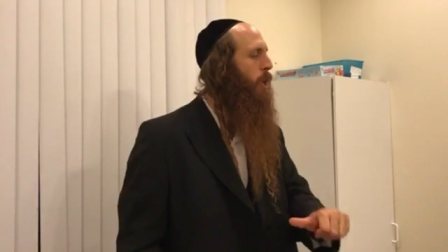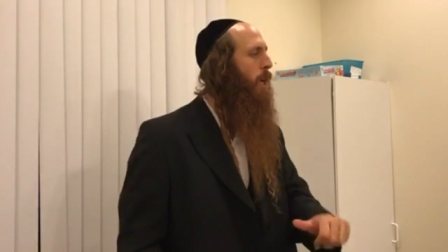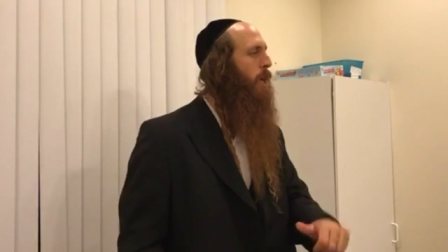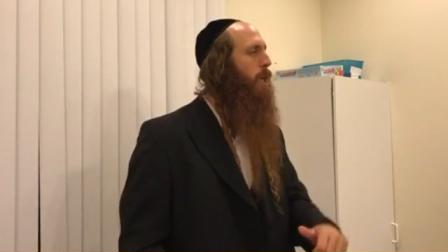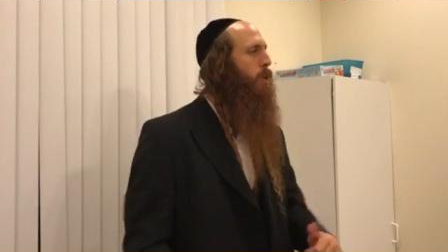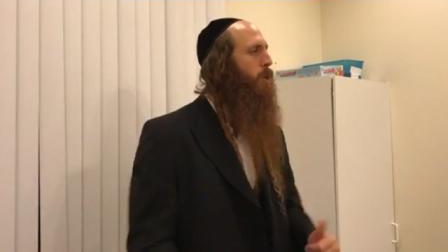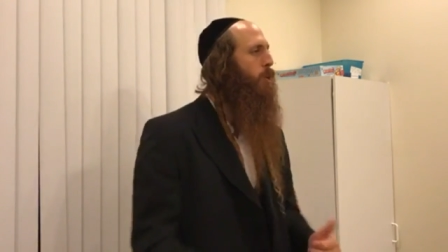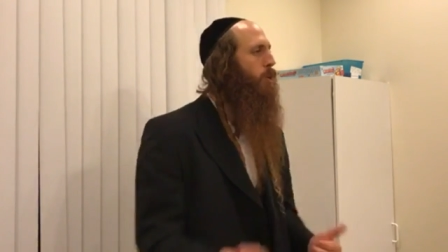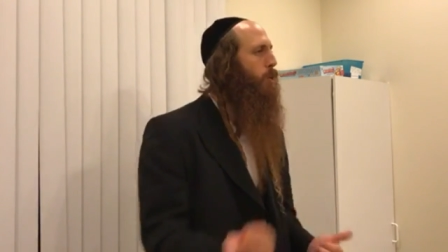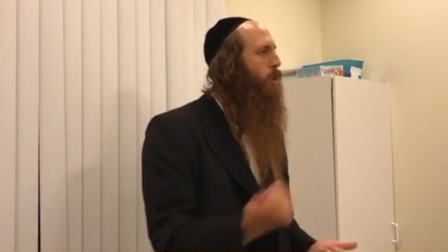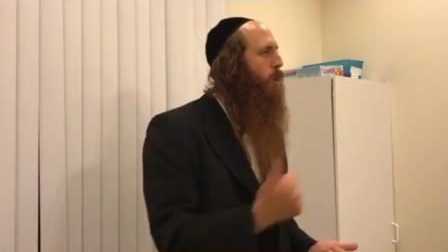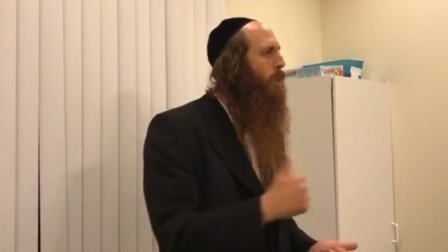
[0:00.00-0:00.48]

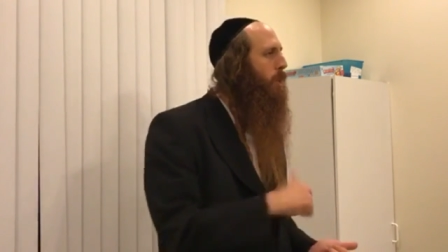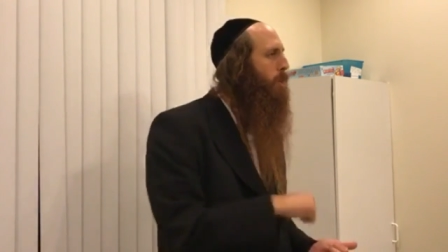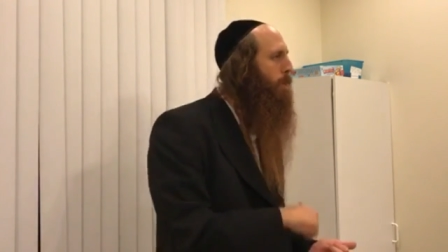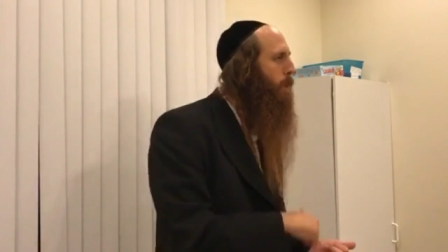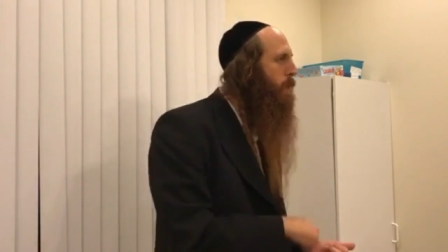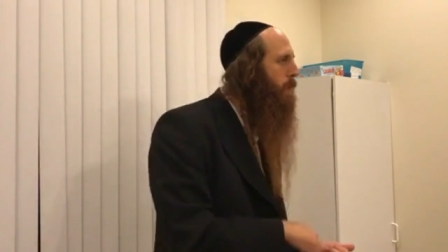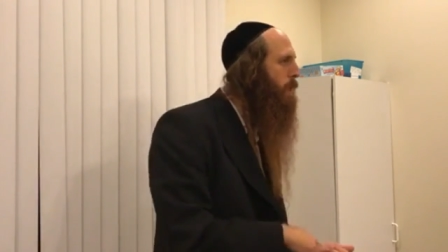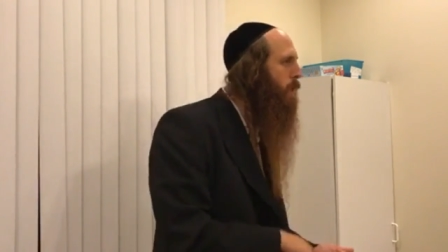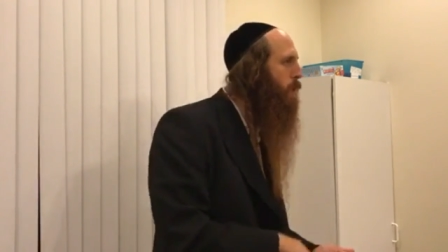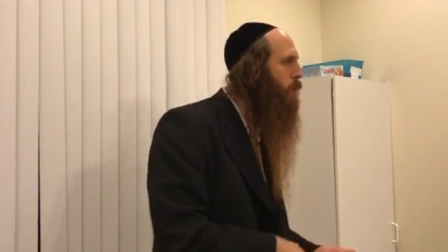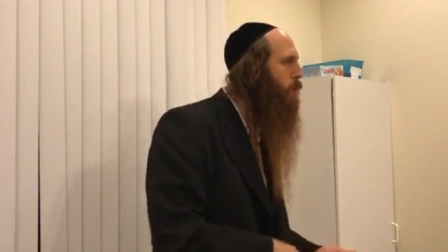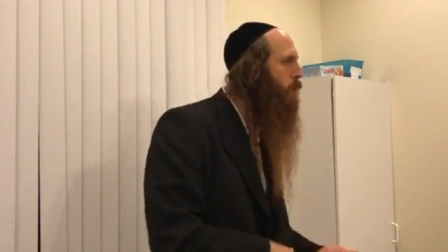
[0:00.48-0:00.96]
to do
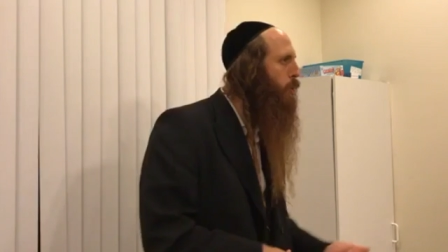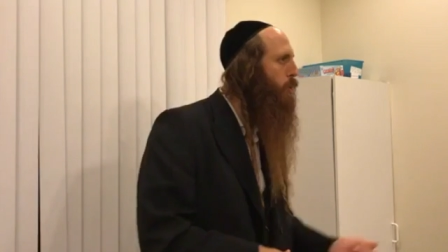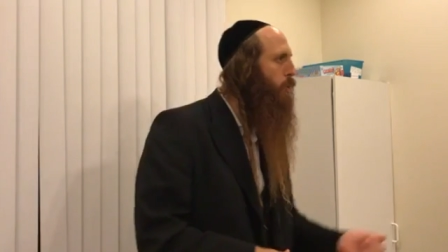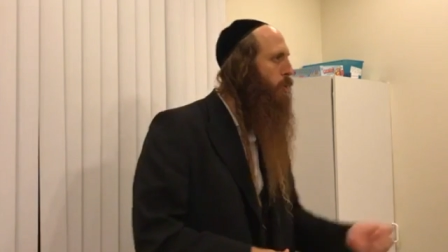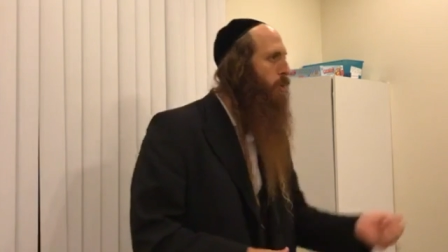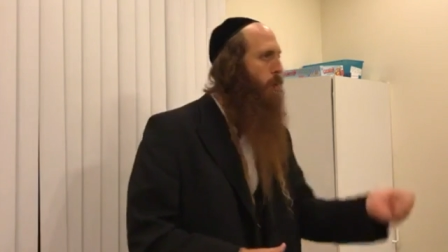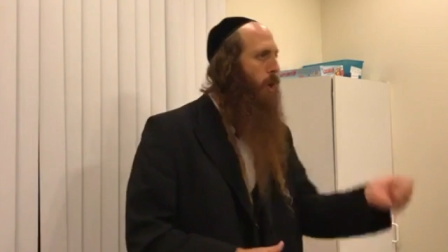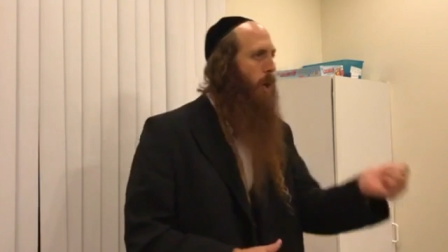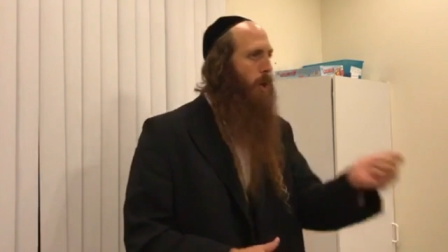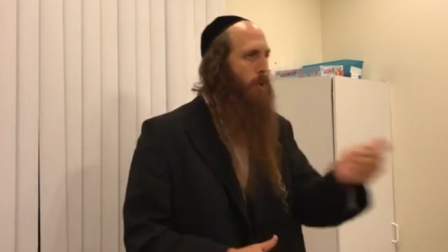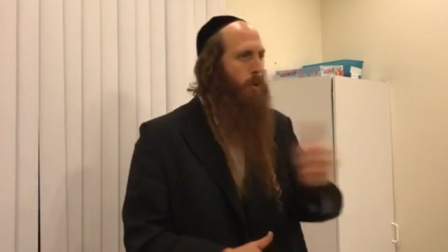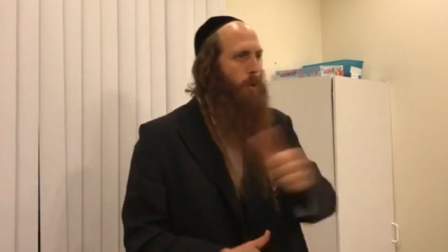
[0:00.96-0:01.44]
Hitbodedut, to
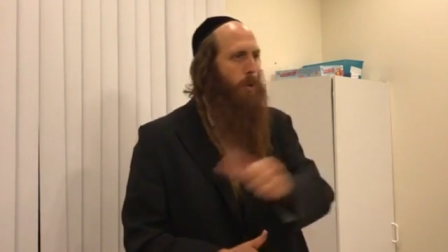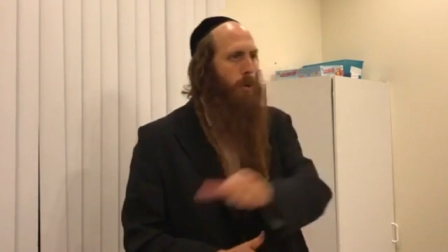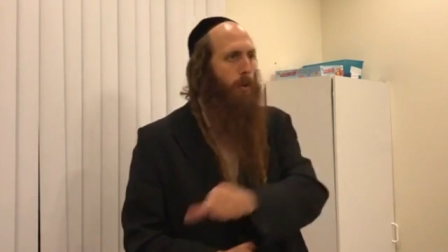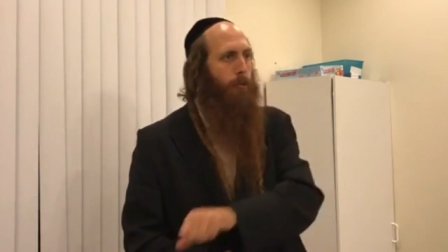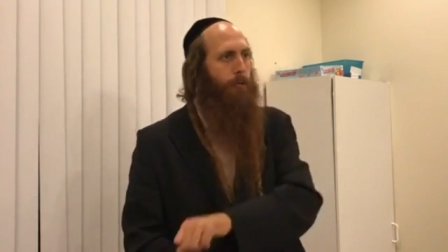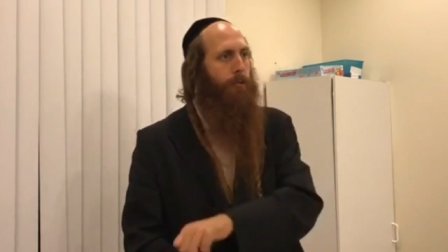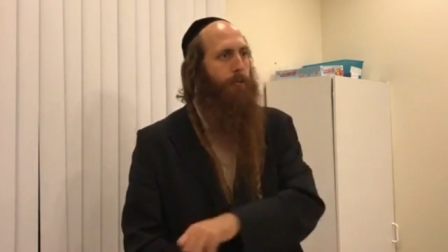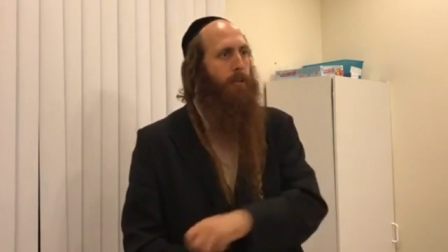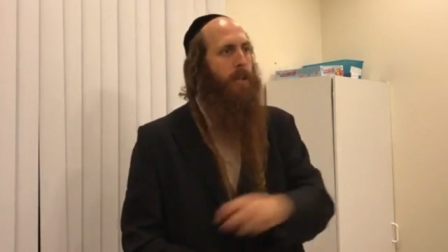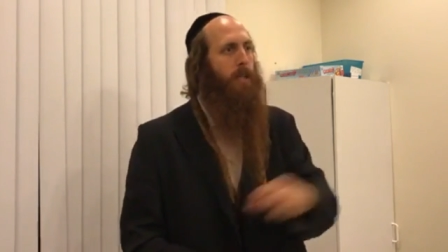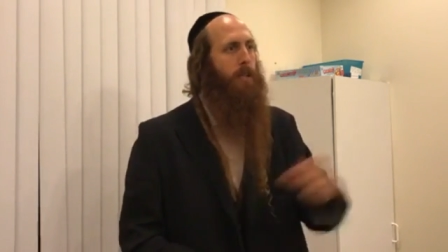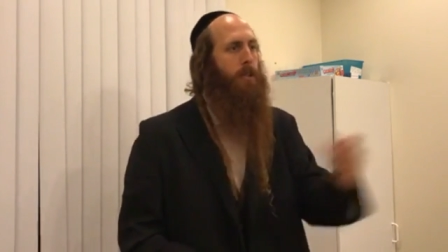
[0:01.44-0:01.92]
go to the
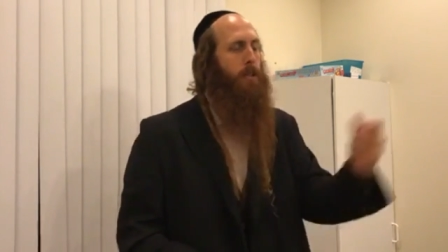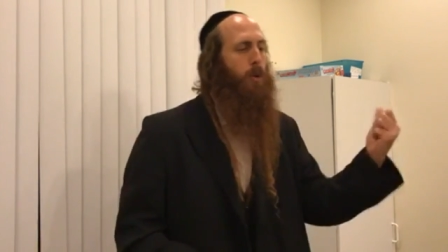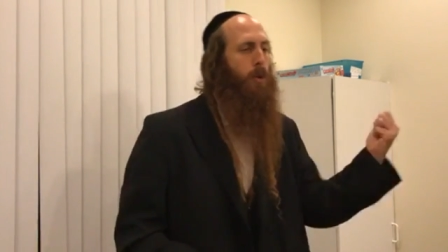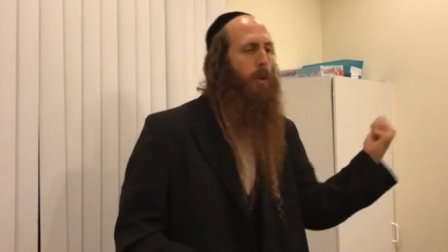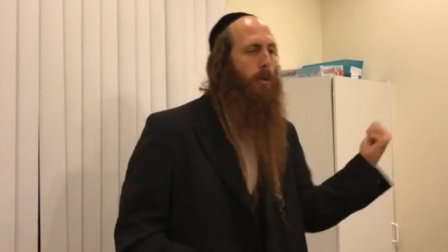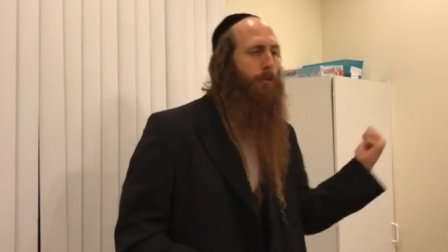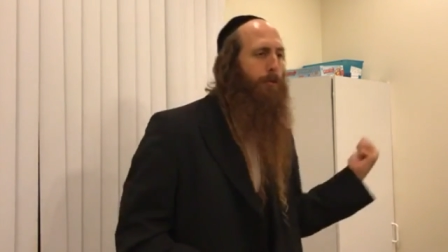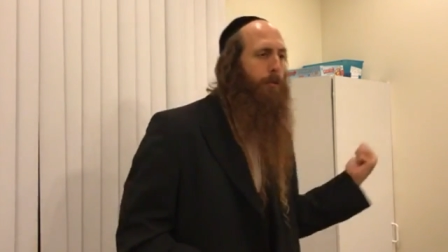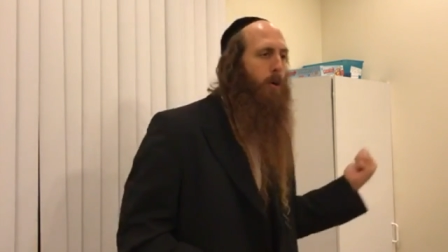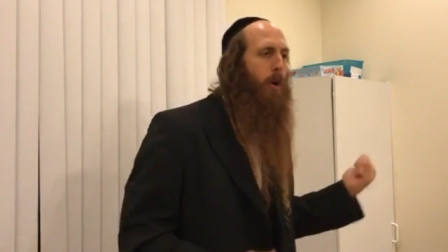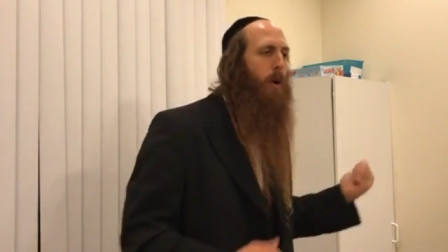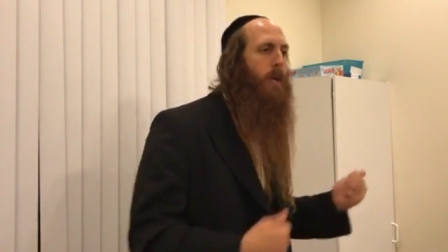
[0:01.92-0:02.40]
field, to the
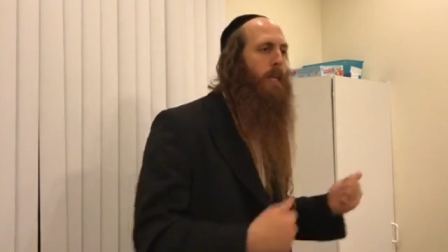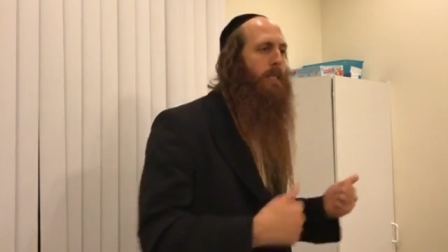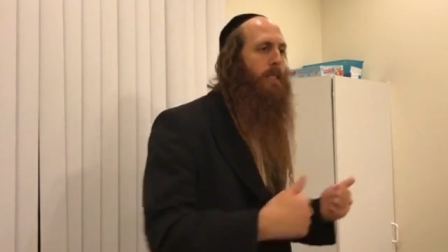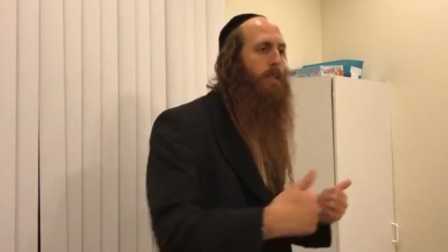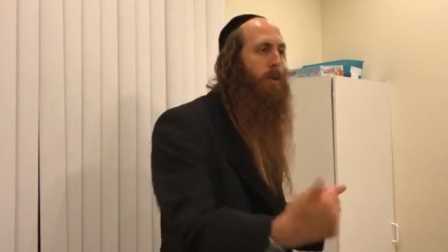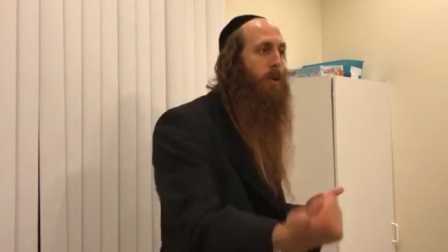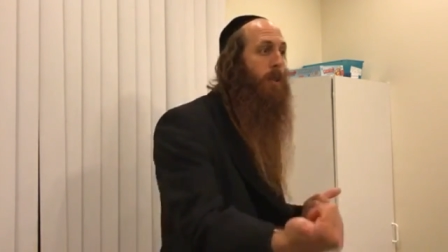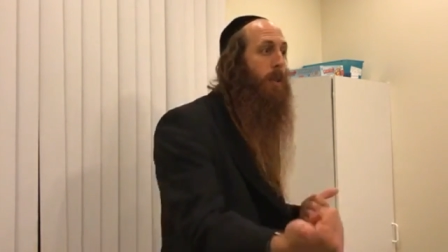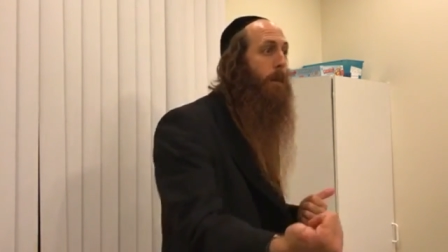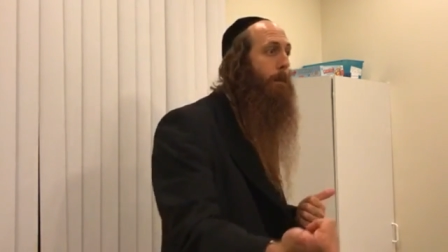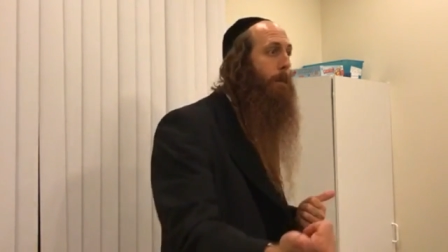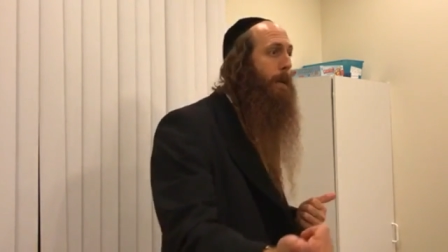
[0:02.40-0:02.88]
forest, to
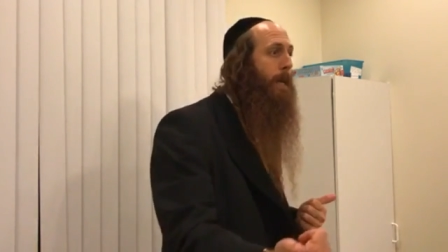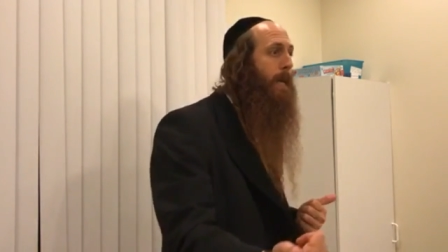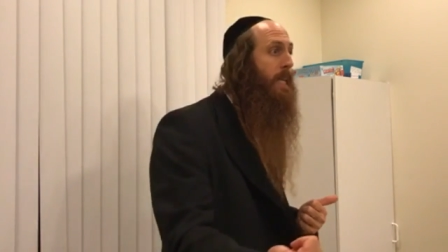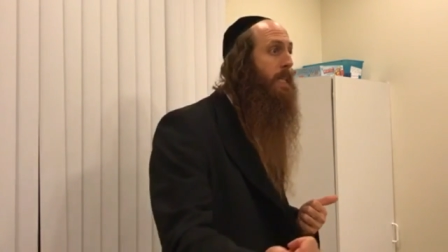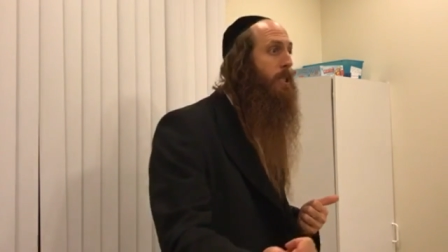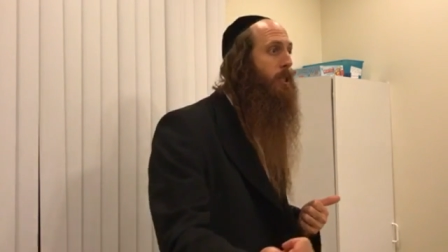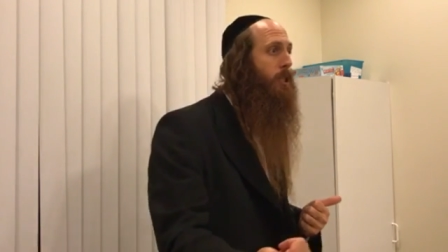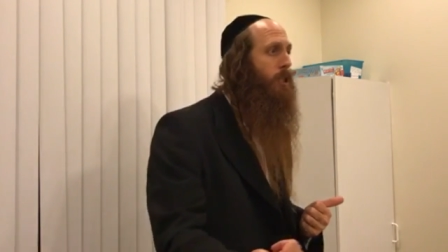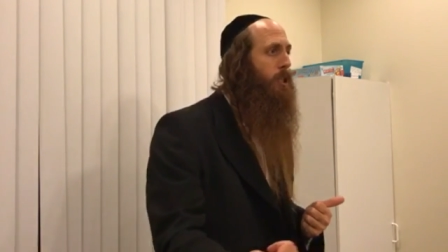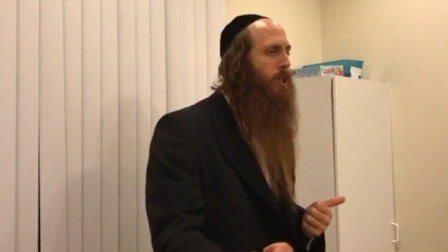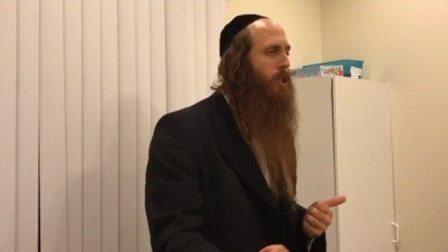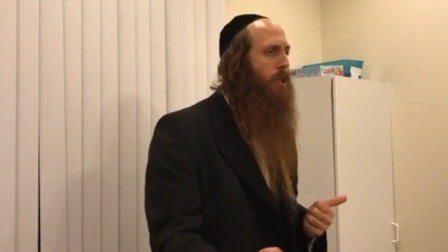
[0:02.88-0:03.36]
the beach.